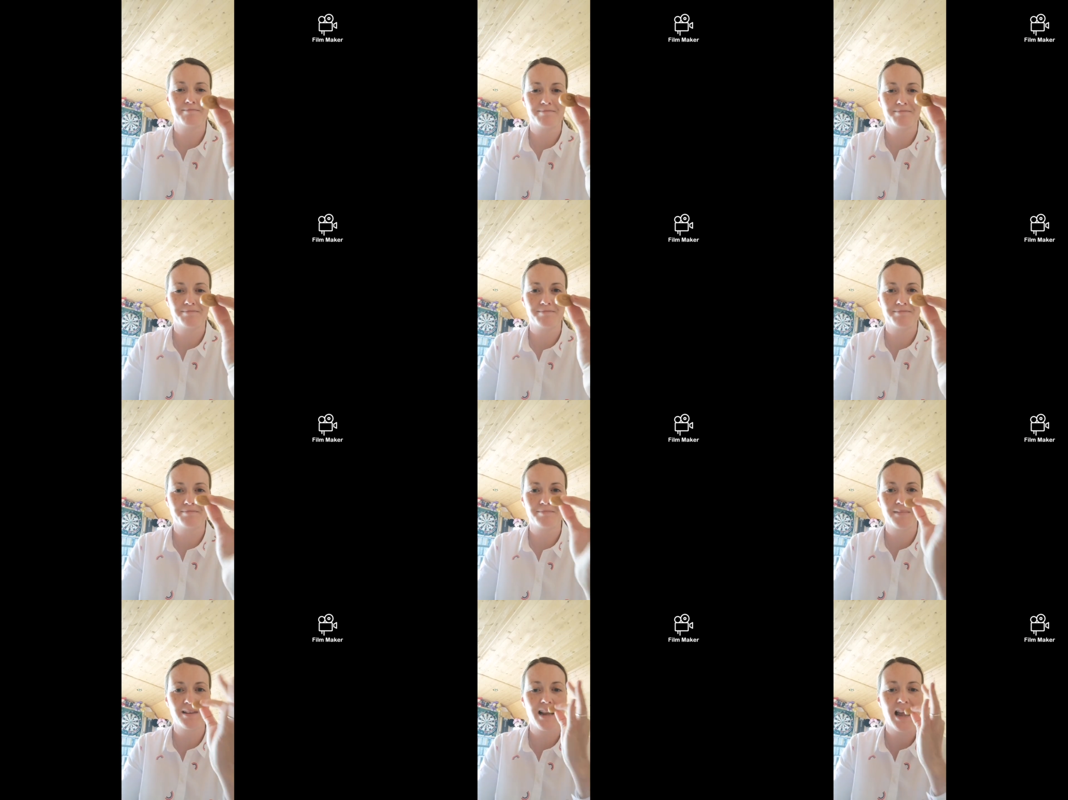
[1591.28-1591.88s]

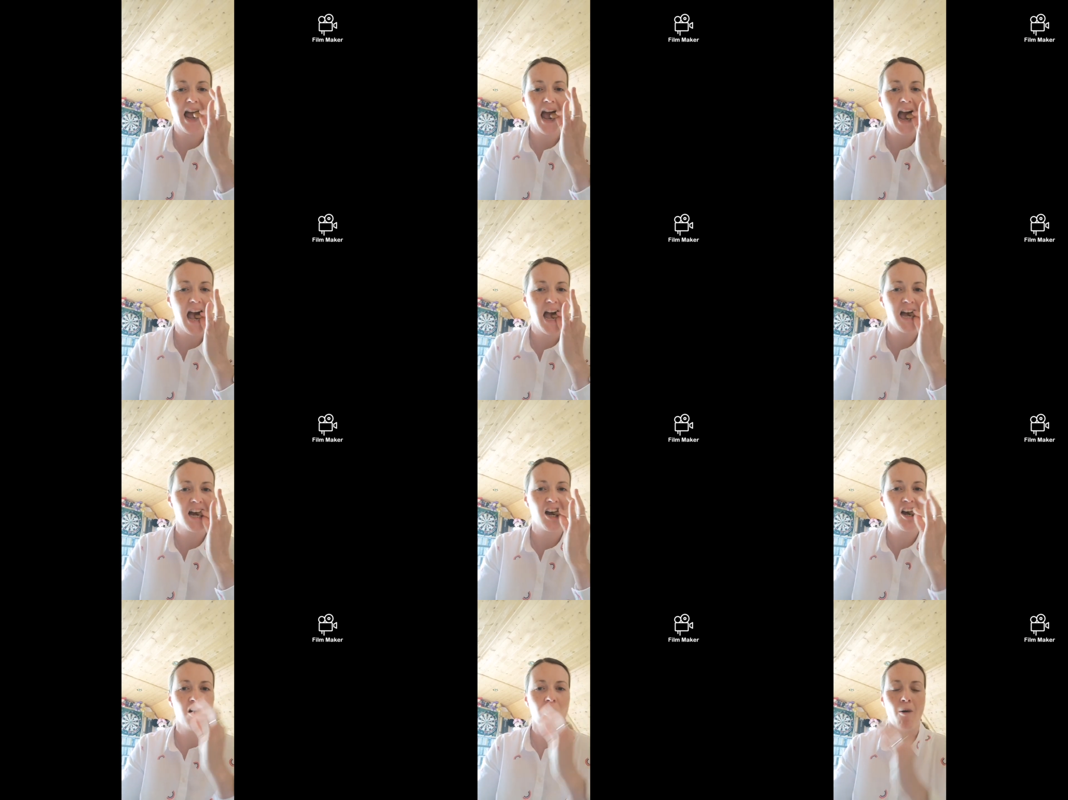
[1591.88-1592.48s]

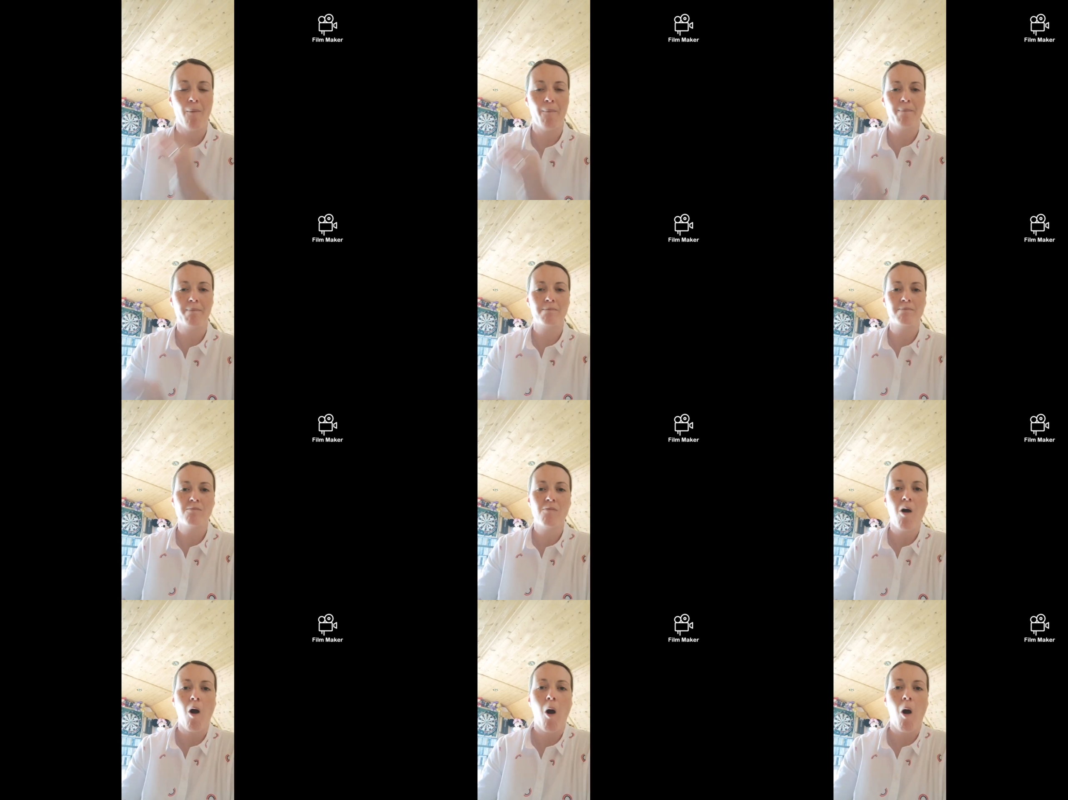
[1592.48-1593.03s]
No one is speaking in this clip.